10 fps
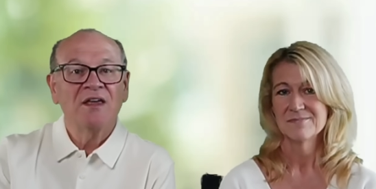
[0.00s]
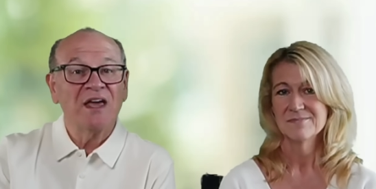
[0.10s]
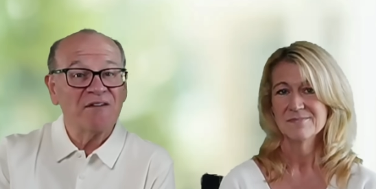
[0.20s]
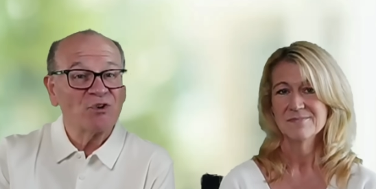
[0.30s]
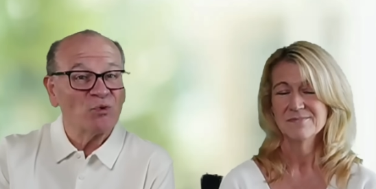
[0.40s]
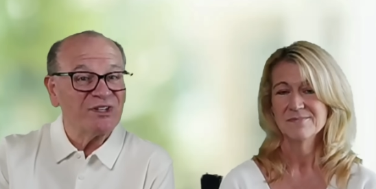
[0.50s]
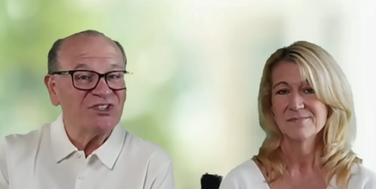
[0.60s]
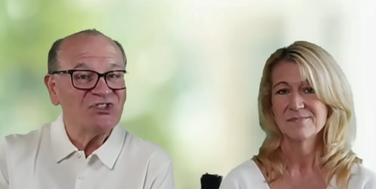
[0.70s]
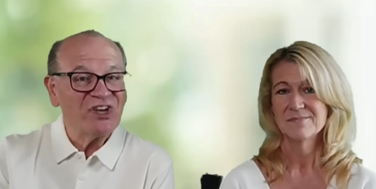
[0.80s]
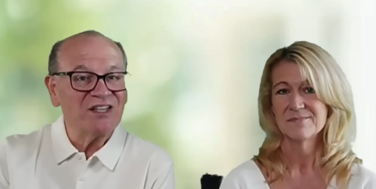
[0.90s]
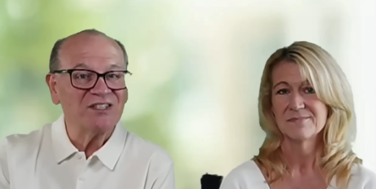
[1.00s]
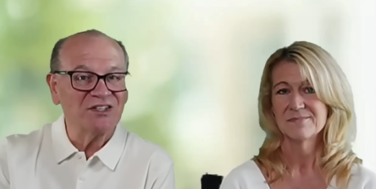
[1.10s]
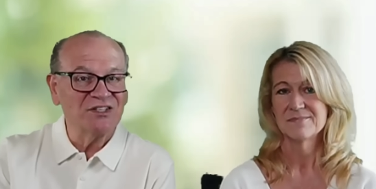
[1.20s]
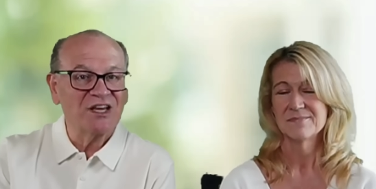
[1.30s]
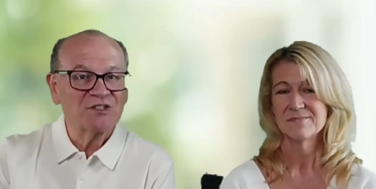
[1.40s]
Speaker 1: Everyone's
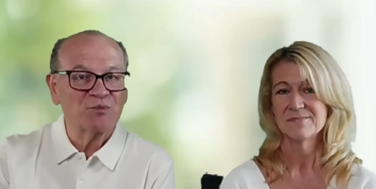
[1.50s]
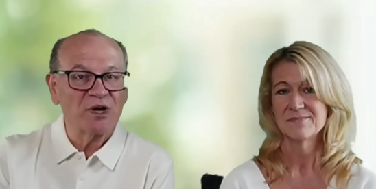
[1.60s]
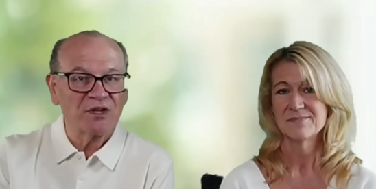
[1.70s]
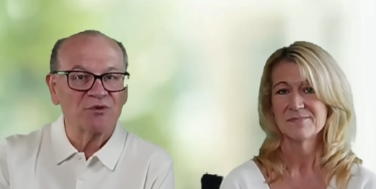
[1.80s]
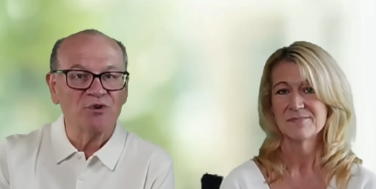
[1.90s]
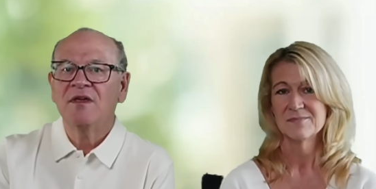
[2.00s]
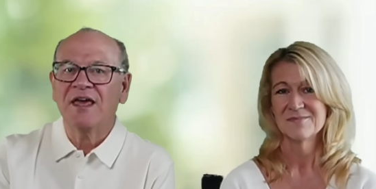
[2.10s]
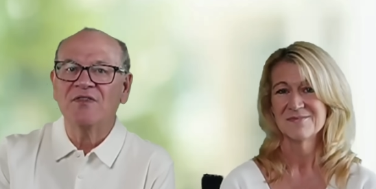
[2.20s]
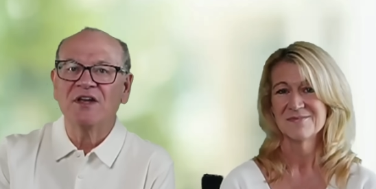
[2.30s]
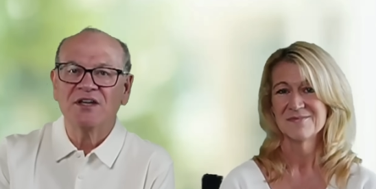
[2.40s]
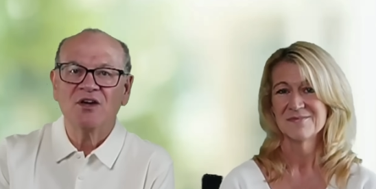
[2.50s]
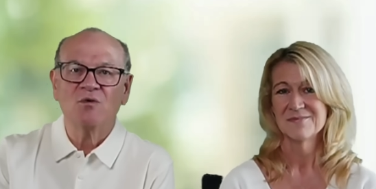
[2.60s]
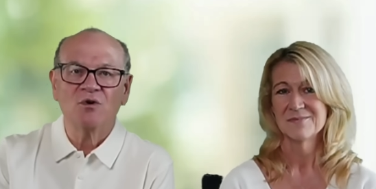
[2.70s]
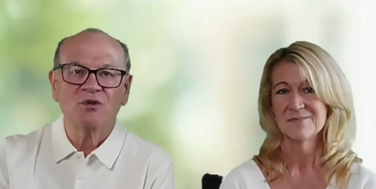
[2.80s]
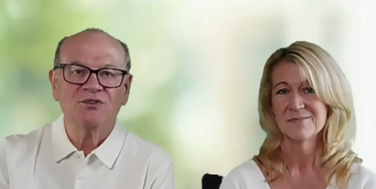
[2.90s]
chasing the next breakthrough, and they
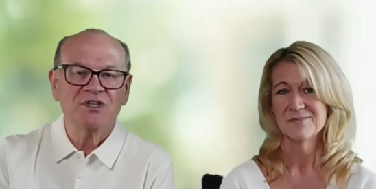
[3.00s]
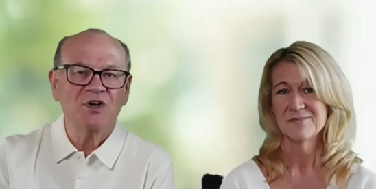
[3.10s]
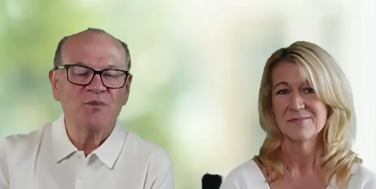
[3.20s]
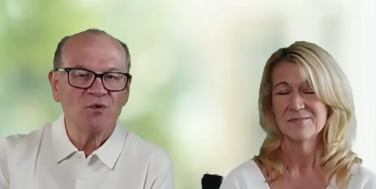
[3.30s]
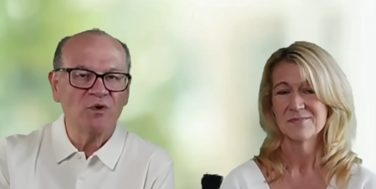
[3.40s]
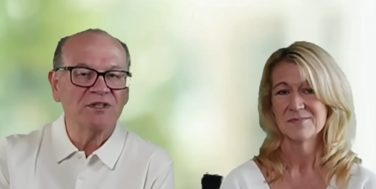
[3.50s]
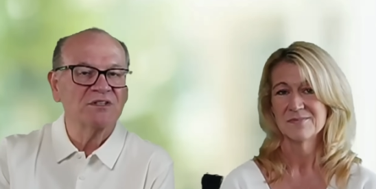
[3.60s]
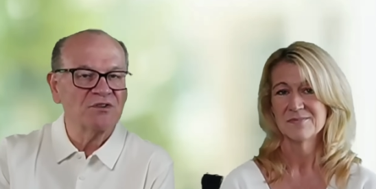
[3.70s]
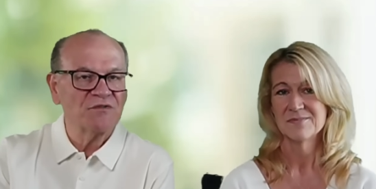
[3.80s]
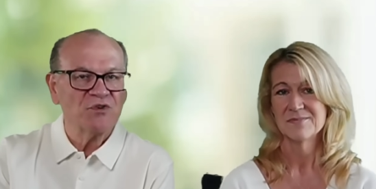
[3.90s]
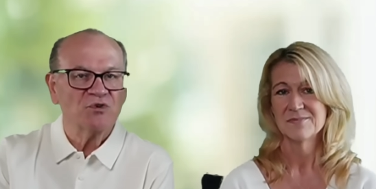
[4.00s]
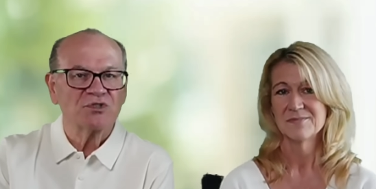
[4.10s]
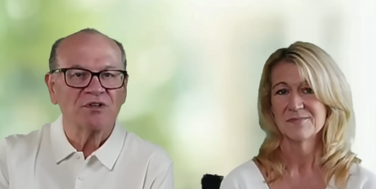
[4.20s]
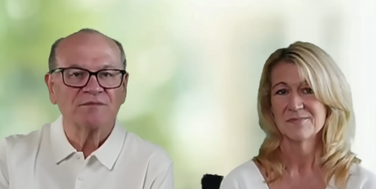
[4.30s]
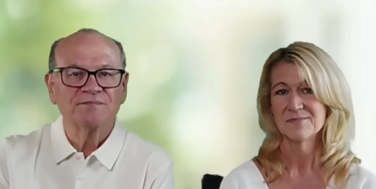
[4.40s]
know oral GLP-1s are the
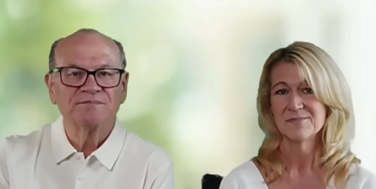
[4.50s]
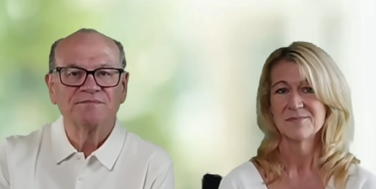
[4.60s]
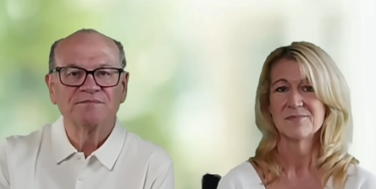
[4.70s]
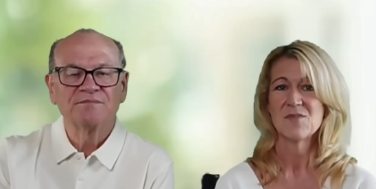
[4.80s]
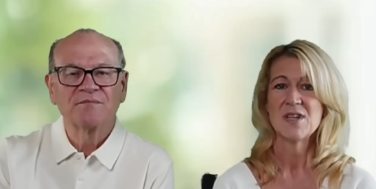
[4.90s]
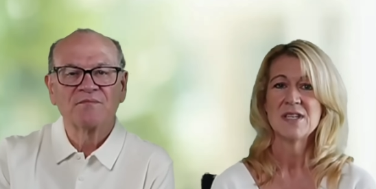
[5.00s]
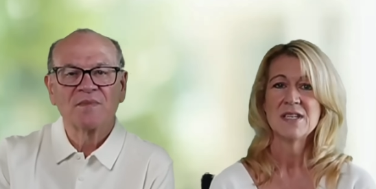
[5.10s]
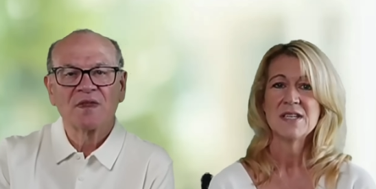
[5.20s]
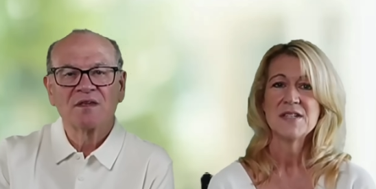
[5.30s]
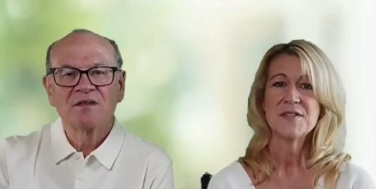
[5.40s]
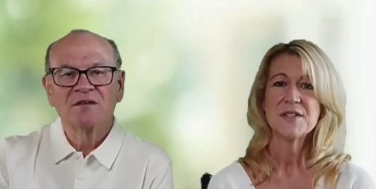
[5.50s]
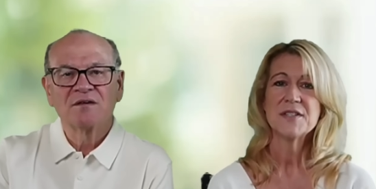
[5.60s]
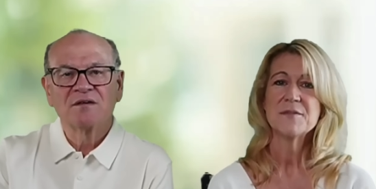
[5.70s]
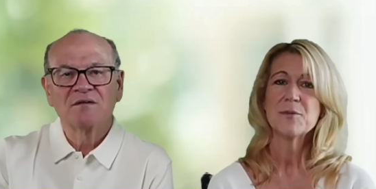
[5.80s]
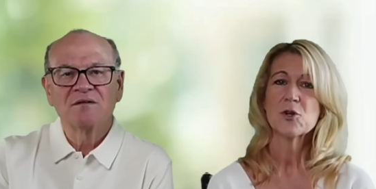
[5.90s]
future.
Speaker 2: So
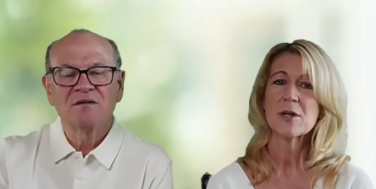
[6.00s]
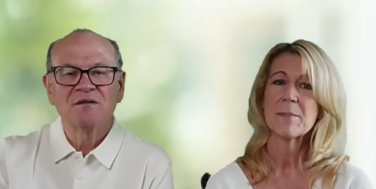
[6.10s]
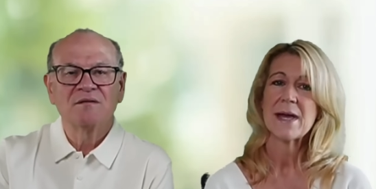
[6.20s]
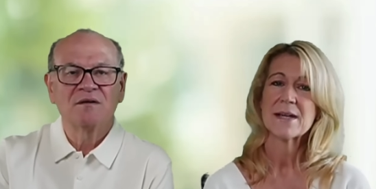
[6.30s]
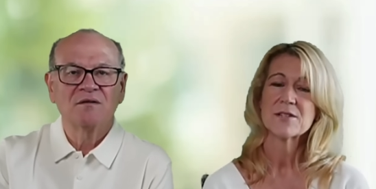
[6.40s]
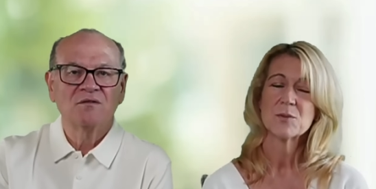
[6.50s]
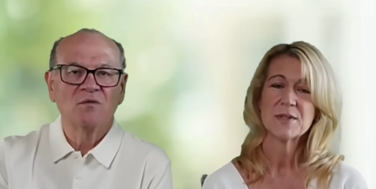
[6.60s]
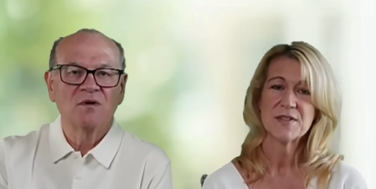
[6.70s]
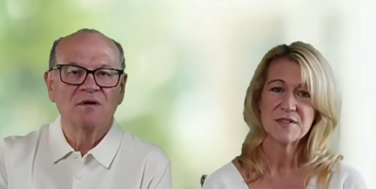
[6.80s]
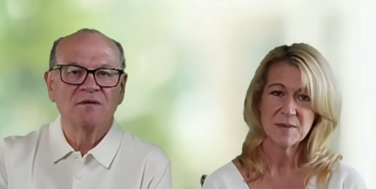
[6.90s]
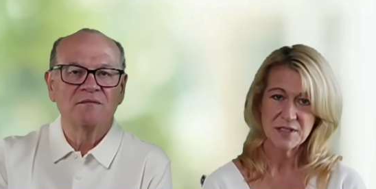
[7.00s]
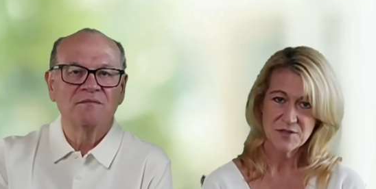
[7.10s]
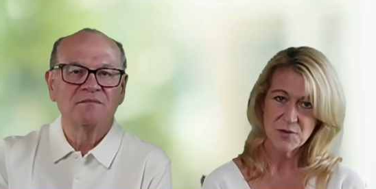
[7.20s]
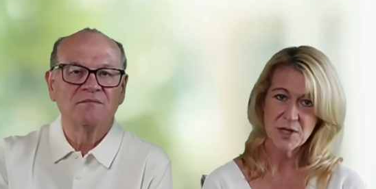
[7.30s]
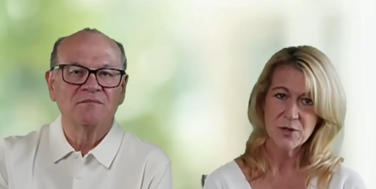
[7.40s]
let's bring it back to what this
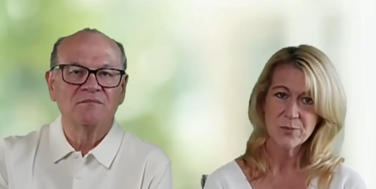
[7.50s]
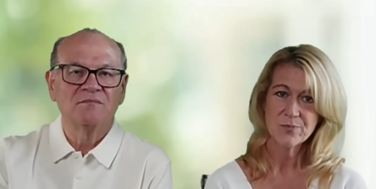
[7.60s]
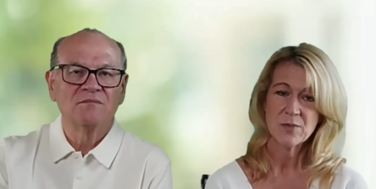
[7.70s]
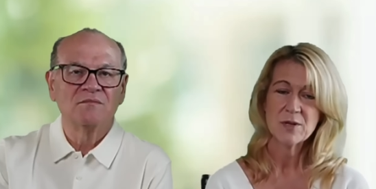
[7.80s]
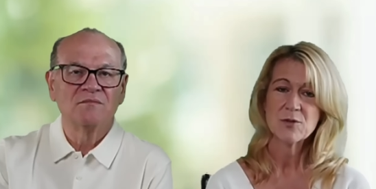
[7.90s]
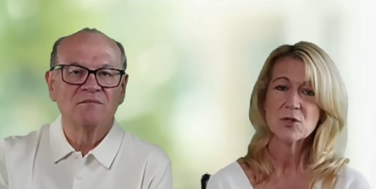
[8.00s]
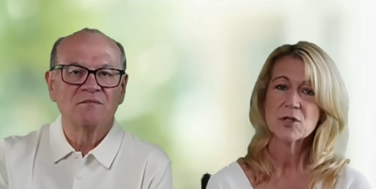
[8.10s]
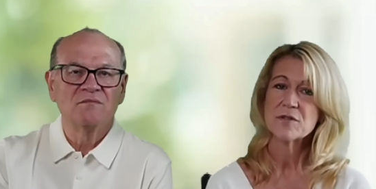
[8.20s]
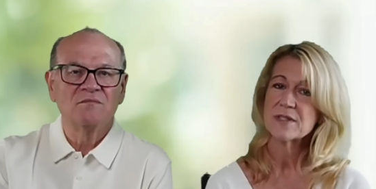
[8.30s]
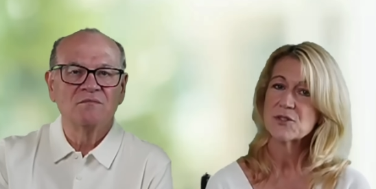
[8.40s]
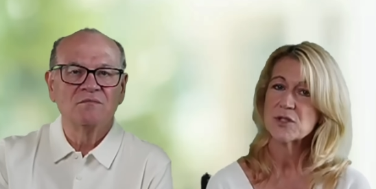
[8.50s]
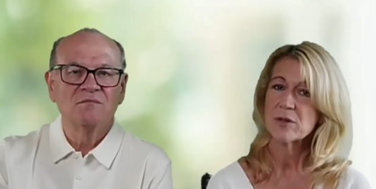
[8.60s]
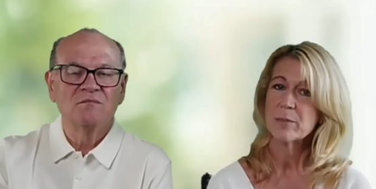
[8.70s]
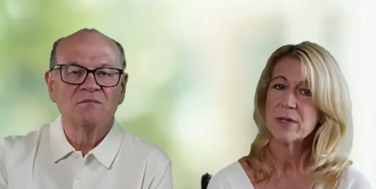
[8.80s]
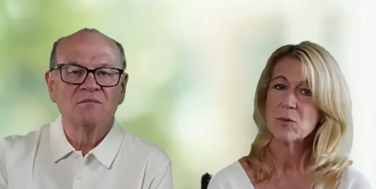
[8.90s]
means for you. If you're using
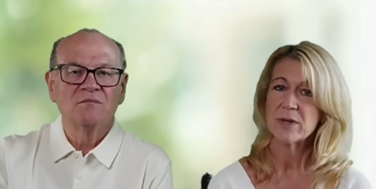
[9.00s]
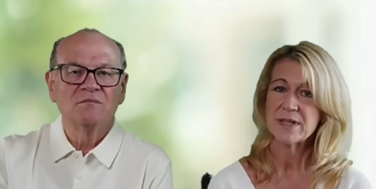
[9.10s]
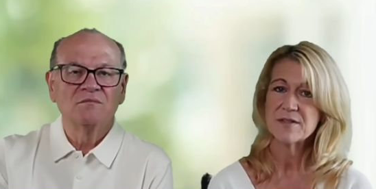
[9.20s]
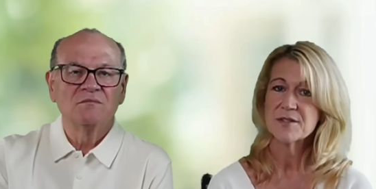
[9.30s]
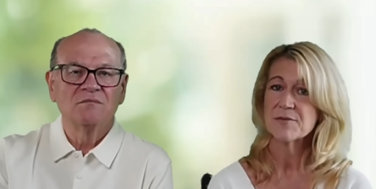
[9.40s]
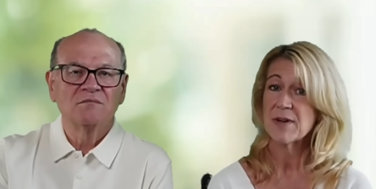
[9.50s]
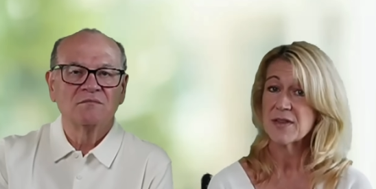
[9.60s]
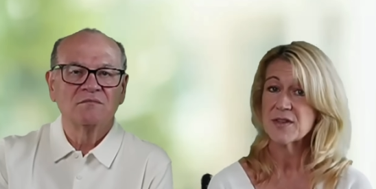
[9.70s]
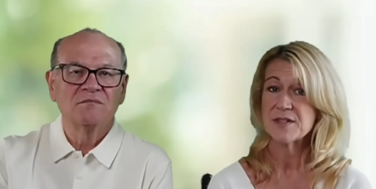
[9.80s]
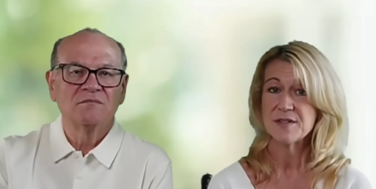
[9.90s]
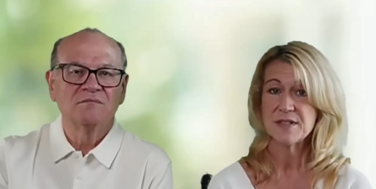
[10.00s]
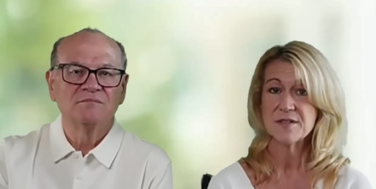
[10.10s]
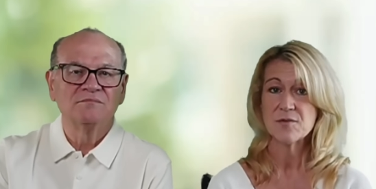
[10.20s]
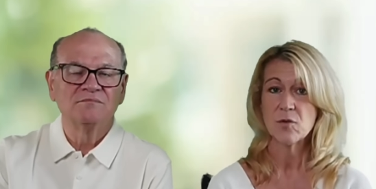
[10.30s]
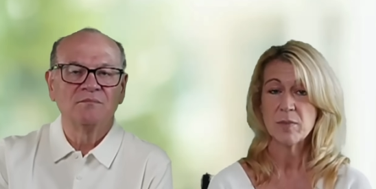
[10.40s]
GLP 1s to fight the
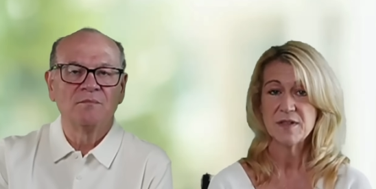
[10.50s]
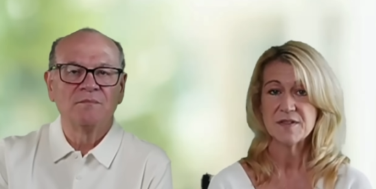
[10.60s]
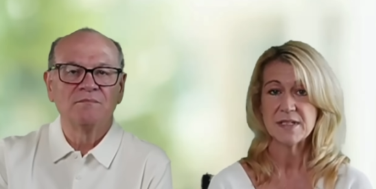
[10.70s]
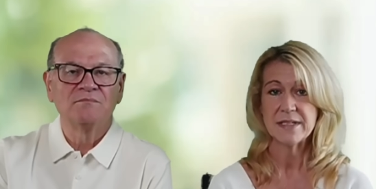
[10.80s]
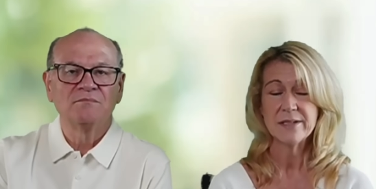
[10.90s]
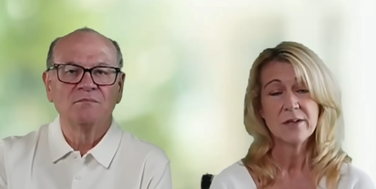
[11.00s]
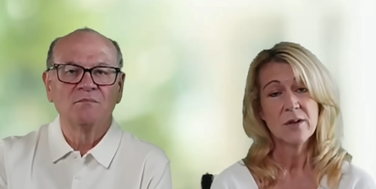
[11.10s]
disease of obesity